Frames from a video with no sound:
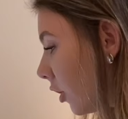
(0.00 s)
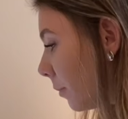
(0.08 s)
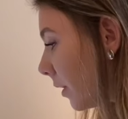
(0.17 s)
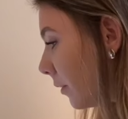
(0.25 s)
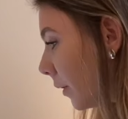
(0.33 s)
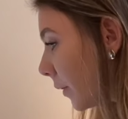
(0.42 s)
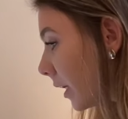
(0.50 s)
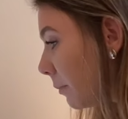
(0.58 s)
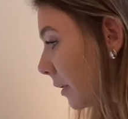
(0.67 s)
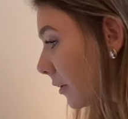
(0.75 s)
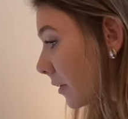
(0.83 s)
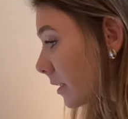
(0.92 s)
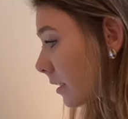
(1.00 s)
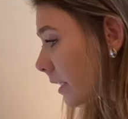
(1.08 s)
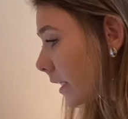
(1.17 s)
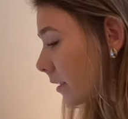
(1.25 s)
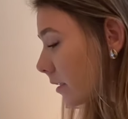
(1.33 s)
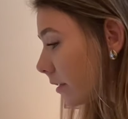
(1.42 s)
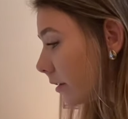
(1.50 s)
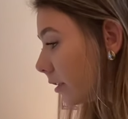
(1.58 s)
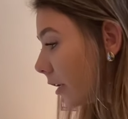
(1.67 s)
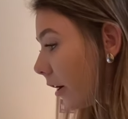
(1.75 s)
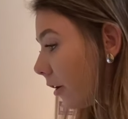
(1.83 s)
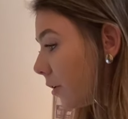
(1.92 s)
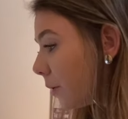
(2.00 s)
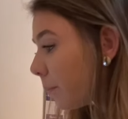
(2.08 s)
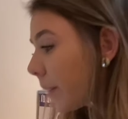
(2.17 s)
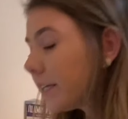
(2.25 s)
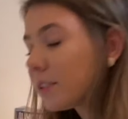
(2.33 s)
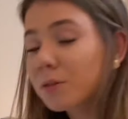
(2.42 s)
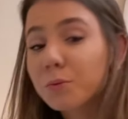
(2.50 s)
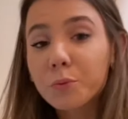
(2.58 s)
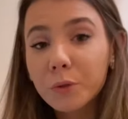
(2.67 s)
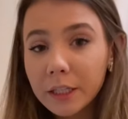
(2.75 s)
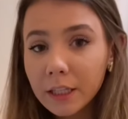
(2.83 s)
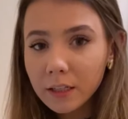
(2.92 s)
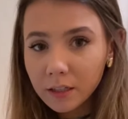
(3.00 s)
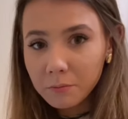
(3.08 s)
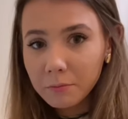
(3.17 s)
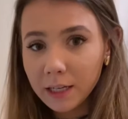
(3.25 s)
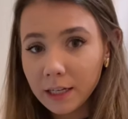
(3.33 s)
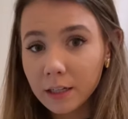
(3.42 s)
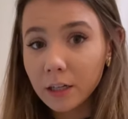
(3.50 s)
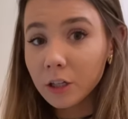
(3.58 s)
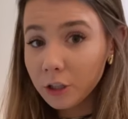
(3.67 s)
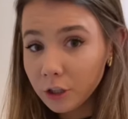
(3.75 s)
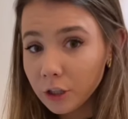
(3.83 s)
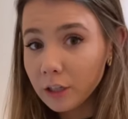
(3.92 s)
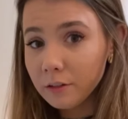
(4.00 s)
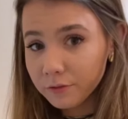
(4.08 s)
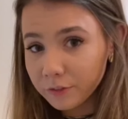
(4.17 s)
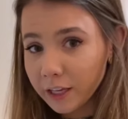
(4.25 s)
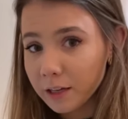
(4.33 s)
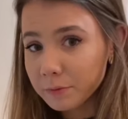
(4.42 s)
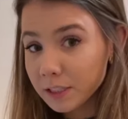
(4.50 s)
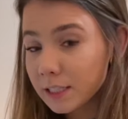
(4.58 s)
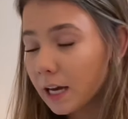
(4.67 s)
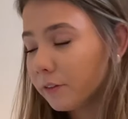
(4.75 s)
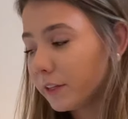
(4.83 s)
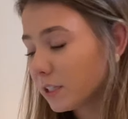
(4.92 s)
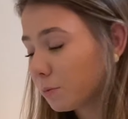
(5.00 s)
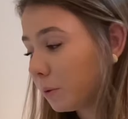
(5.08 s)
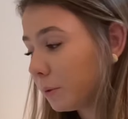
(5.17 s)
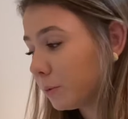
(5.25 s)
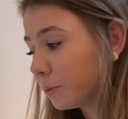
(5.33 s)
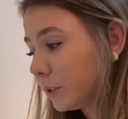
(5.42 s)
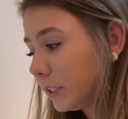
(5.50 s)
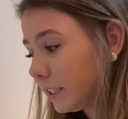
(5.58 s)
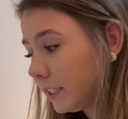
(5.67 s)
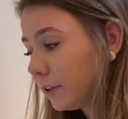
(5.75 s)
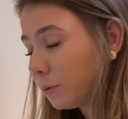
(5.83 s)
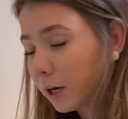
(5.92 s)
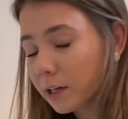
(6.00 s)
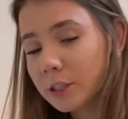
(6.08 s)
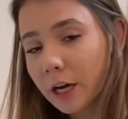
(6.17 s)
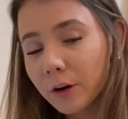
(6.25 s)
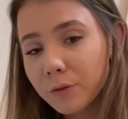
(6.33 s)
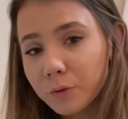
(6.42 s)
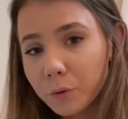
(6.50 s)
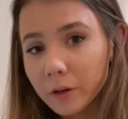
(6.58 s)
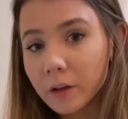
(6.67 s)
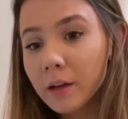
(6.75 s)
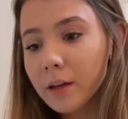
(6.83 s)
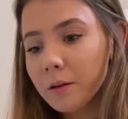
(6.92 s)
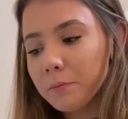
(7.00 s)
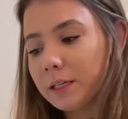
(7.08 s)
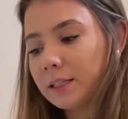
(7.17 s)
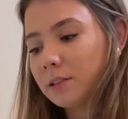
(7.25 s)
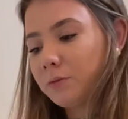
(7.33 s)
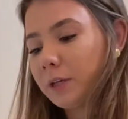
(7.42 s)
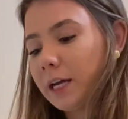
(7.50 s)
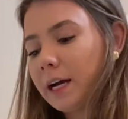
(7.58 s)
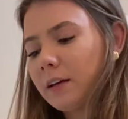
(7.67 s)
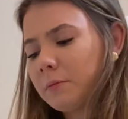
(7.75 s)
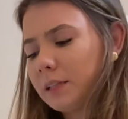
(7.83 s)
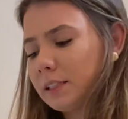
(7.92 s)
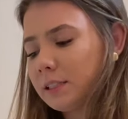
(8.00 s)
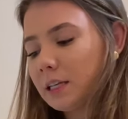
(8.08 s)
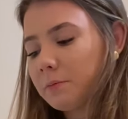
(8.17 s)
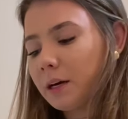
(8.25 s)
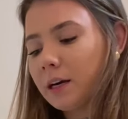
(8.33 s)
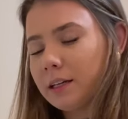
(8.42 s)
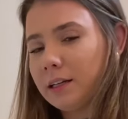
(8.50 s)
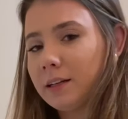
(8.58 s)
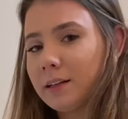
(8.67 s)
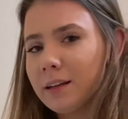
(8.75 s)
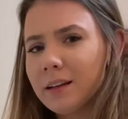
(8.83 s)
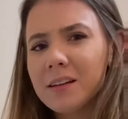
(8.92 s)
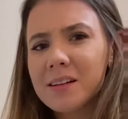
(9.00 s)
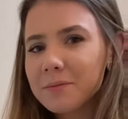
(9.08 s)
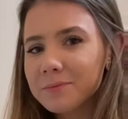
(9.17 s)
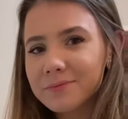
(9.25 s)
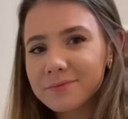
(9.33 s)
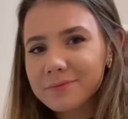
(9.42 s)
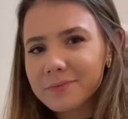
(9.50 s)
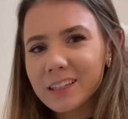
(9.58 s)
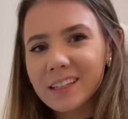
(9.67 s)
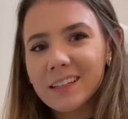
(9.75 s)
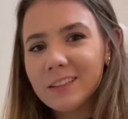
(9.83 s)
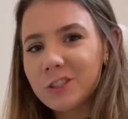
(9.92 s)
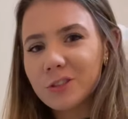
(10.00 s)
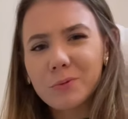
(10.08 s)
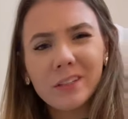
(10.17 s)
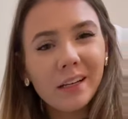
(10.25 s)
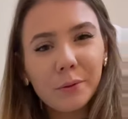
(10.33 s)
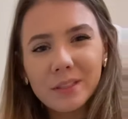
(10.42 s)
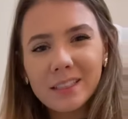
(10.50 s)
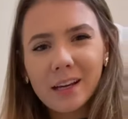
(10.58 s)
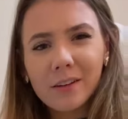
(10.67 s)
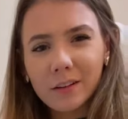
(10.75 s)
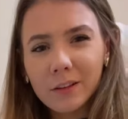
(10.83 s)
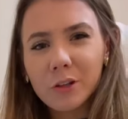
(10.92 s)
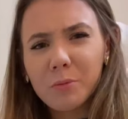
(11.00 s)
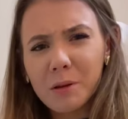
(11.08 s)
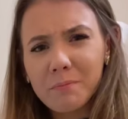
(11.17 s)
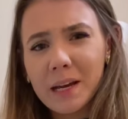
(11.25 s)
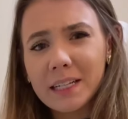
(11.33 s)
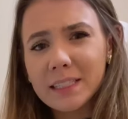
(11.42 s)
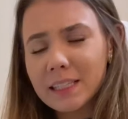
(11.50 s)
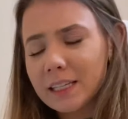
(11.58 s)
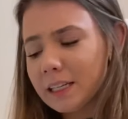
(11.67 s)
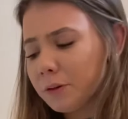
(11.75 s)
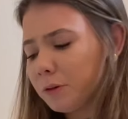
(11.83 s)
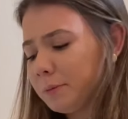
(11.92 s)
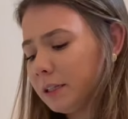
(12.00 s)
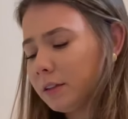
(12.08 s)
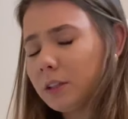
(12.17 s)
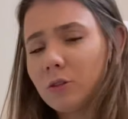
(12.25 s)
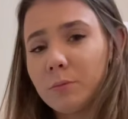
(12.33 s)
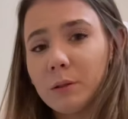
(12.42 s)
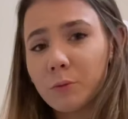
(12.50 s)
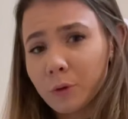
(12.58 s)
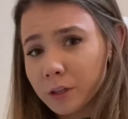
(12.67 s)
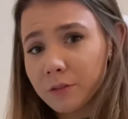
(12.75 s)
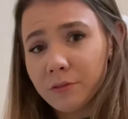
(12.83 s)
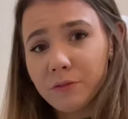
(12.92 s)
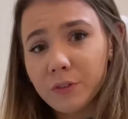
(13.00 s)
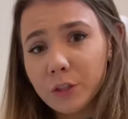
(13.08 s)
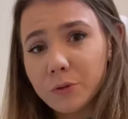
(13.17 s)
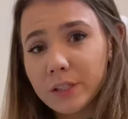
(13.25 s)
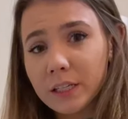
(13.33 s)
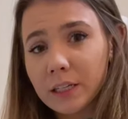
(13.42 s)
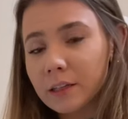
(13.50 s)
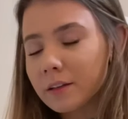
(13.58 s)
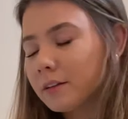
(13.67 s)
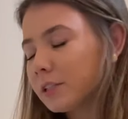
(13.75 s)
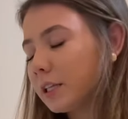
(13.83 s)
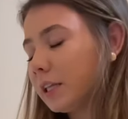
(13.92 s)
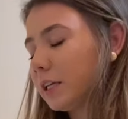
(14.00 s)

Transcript: that you're keeping your sticks low. It's really gonna make a good flam sound. That's what we really need to watch out for, because if we had them at the same height, it would sound a little bit messy. It would be a little bit more confusing to the